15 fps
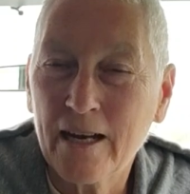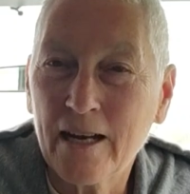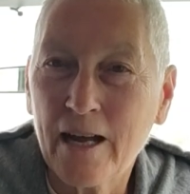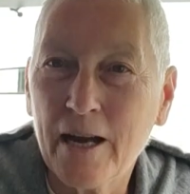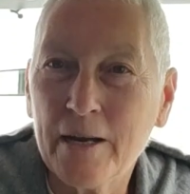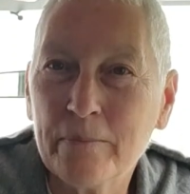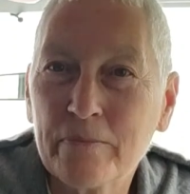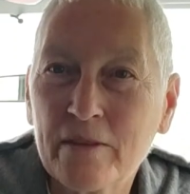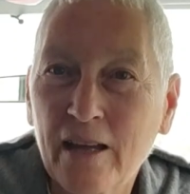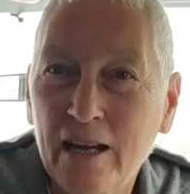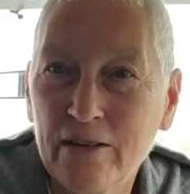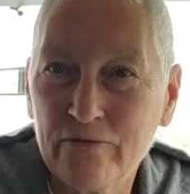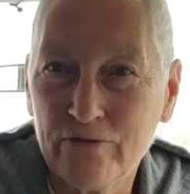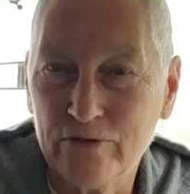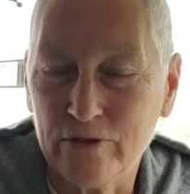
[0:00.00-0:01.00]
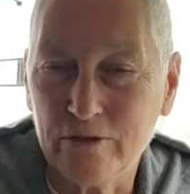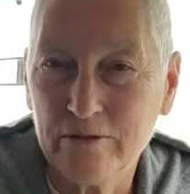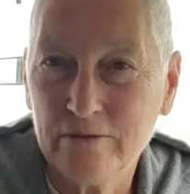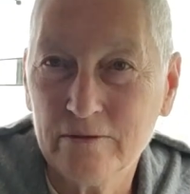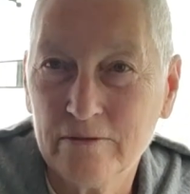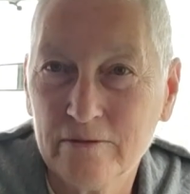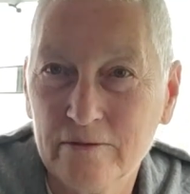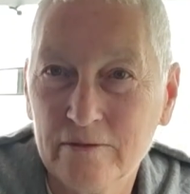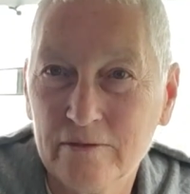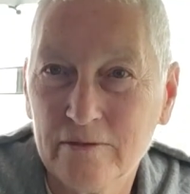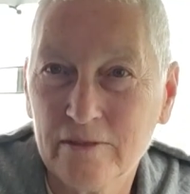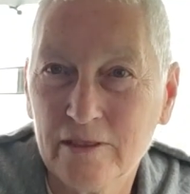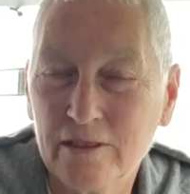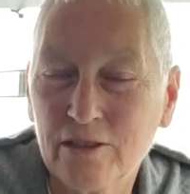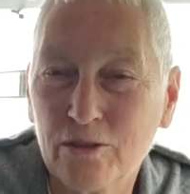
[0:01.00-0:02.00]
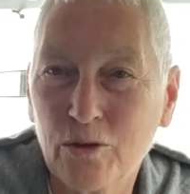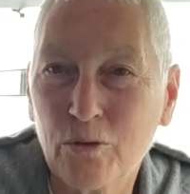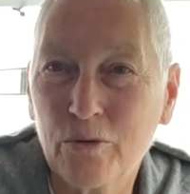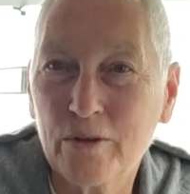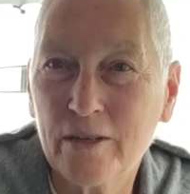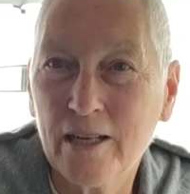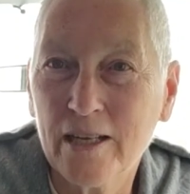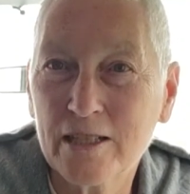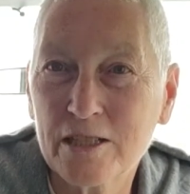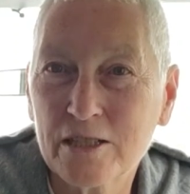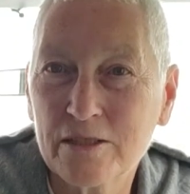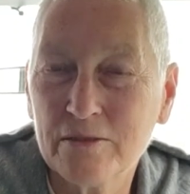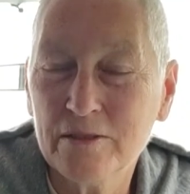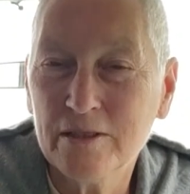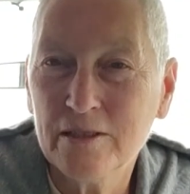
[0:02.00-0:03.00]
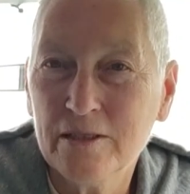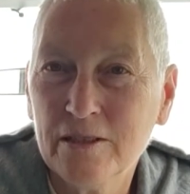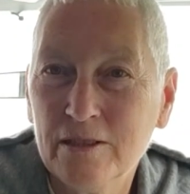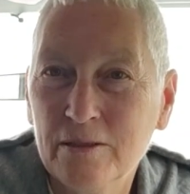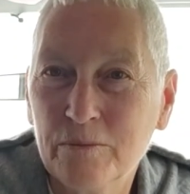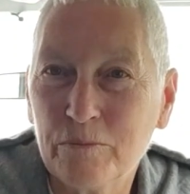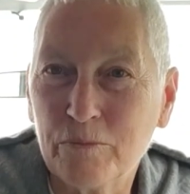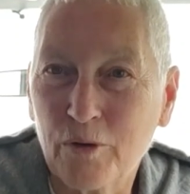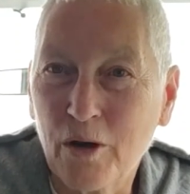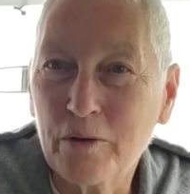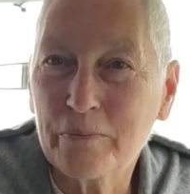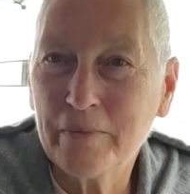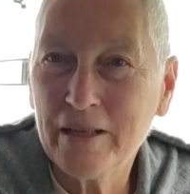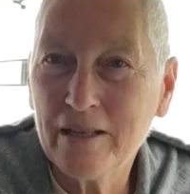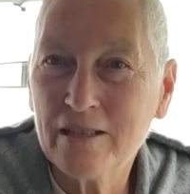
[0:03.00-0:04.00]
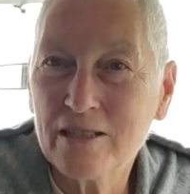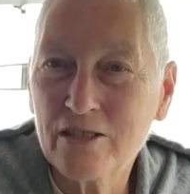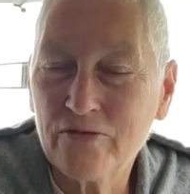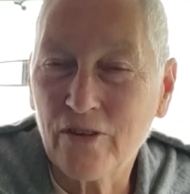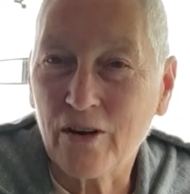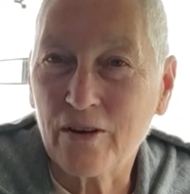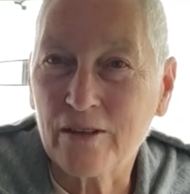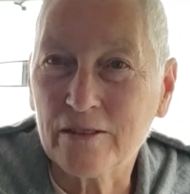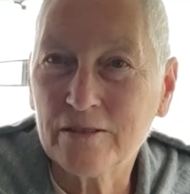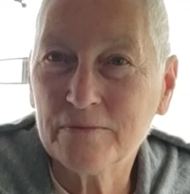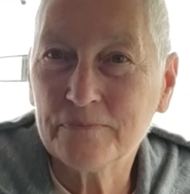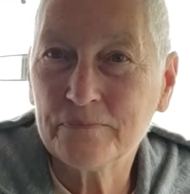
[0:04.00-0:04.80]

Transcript: And I am thankful that the Lord has brought me this far